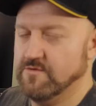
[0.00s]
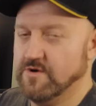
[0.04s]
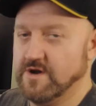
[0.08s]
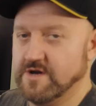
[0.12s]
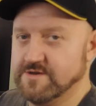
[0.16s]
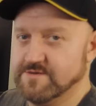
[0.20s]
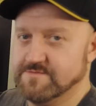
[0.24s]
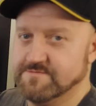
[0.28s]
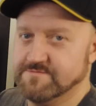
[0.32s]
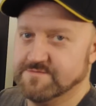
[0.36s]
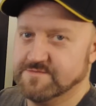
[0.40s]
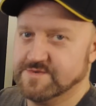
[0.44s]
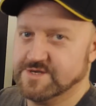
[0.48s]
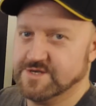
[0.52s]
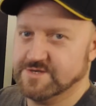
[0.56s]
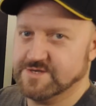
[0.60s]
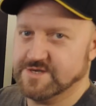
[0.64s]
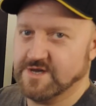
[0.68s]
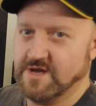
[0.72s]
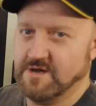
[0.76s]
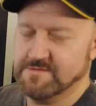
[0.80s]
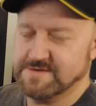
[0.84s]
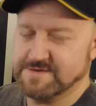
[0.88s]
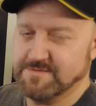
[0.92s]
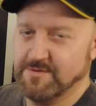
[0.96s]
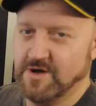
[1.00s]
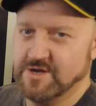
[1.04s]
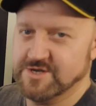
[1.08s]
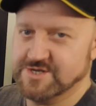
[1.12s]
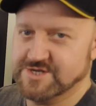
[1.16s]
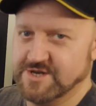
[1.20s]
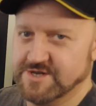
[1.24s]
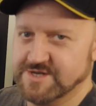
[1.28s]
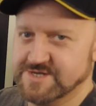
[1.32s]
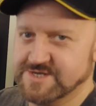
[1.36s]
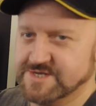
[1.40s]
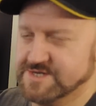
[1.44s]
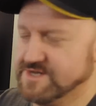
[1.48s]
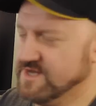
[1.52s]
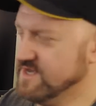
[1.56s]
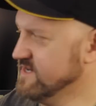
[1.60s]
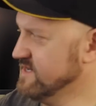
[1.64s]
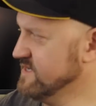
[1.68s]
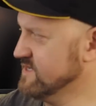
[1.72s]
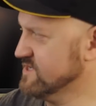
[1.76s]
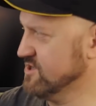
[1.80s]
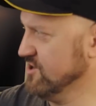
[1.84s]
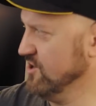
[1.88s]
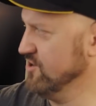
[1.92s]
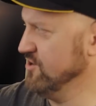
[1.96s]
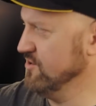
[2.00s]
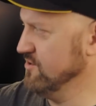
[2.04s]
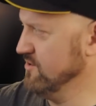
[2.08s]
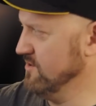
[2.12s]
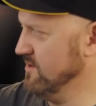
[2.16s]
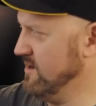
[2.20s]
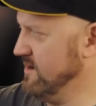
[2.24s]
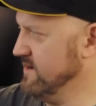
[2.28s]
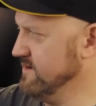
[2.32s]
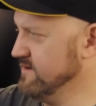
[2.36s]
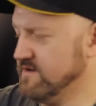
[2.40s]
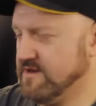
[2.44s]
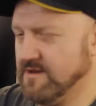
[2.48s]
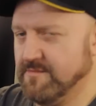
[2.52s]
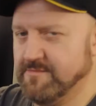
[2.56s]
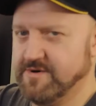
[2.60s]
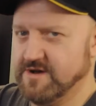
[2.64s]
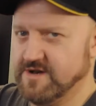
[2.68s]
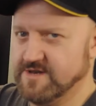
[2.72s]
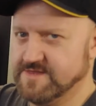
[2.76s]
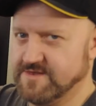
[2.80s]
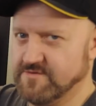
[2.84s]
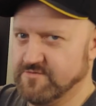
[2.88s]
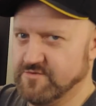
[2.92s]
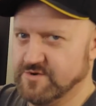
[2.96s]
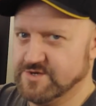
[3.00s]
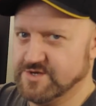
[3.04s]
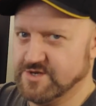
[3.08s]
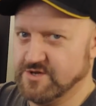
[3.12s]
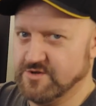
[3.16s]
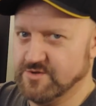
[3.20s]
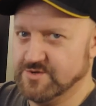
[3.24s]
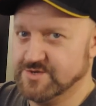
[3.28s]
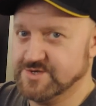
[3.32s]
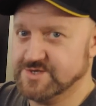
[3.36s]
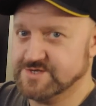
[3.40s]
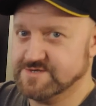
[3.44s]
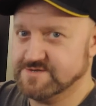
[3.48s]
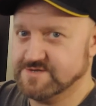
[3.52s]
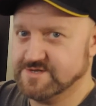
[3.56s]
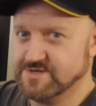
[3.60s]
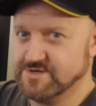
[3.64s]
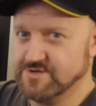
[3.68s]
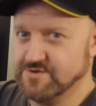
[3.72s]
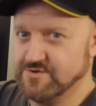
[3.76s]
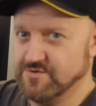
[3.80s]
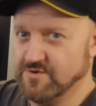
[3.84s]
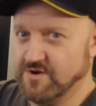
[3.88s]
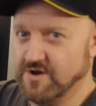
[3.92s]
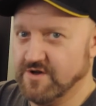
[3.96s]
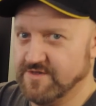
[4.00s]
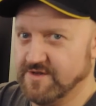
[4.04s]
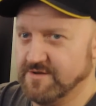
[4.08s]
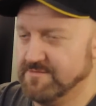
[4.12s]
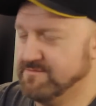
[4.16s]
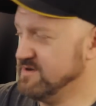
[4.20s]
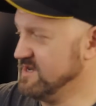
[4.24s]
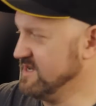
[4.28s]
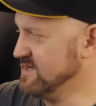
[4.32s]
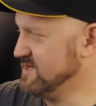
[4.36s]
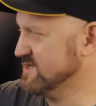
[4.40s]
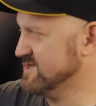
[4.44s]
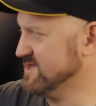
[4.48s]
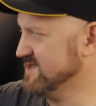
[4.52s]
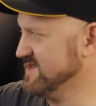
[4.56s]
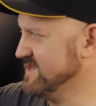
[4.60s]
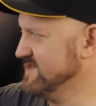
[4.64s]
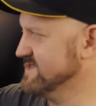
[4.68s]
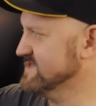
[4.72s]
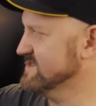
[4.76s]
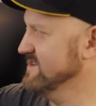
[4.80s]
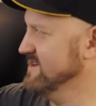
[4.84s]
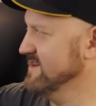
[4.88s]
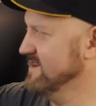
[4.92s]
Right, so Time Spy's done its thing. It's gone online, compared the results to other PCs.